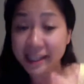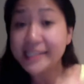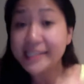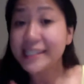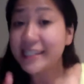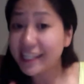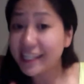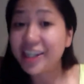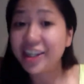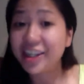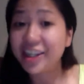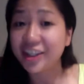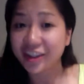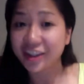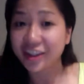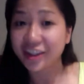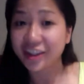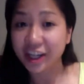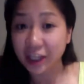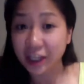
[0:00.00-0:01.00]
this
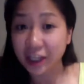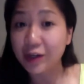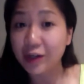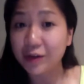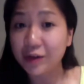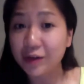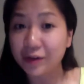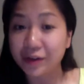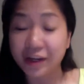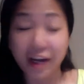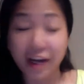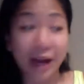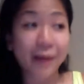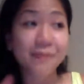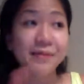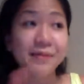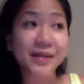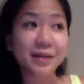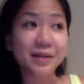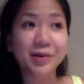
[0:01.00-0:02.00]
year
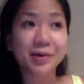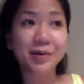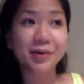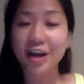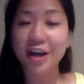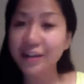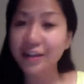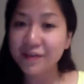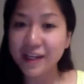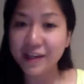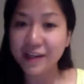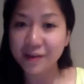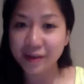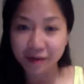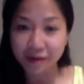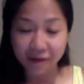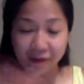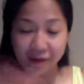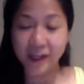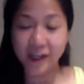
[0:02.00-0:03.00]
alone. I mean, we're not
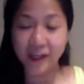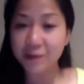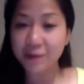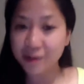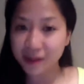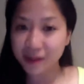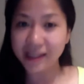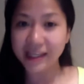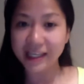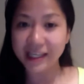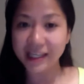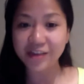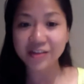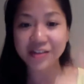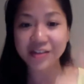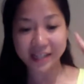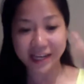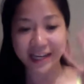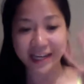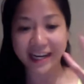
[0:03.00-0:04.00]
even done with the
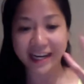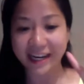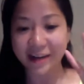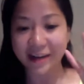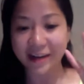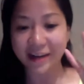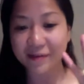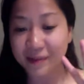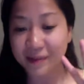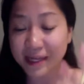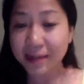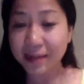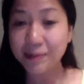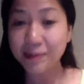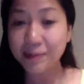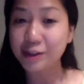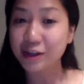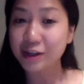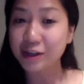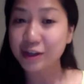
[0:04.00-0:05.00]
year yet, and I've been
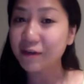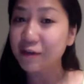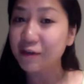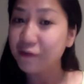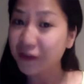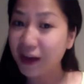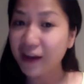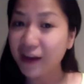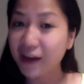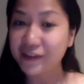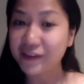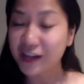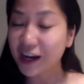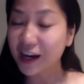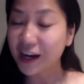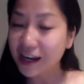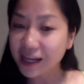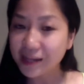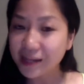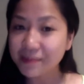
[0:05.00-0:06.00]
able to travel five
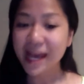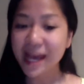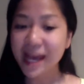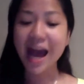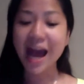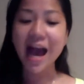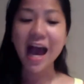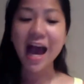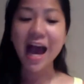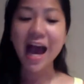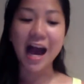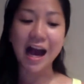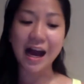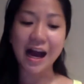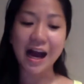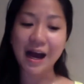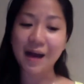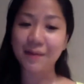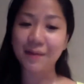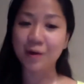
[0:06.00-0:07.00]
times.
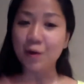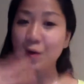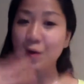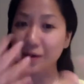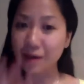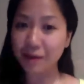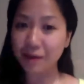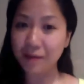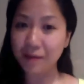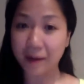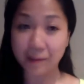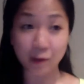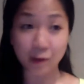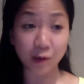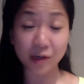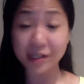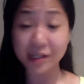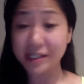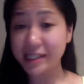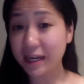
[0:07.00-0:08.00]
I'm going
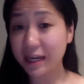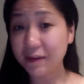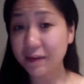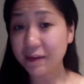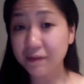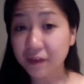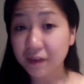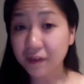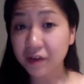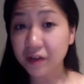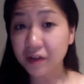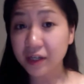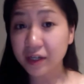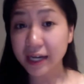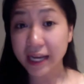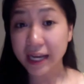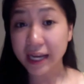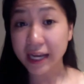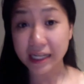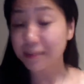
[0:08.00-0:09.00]
to Denver
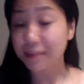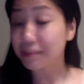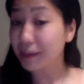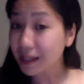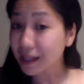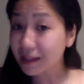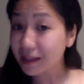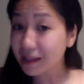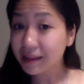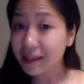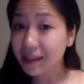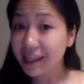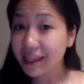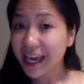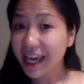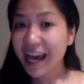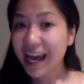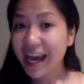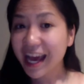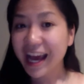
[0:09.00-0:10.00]
next month
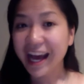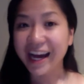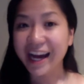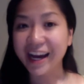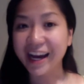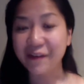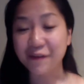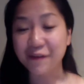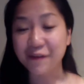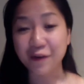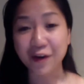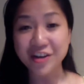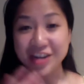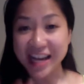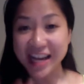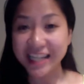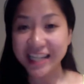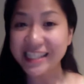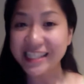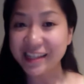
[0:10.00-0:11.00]
for our
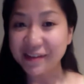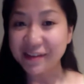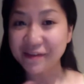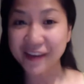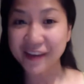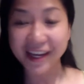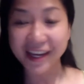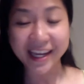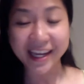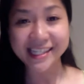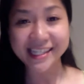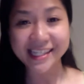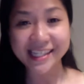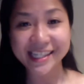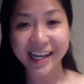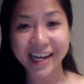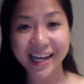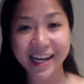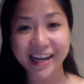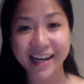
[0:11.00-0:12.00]
next event,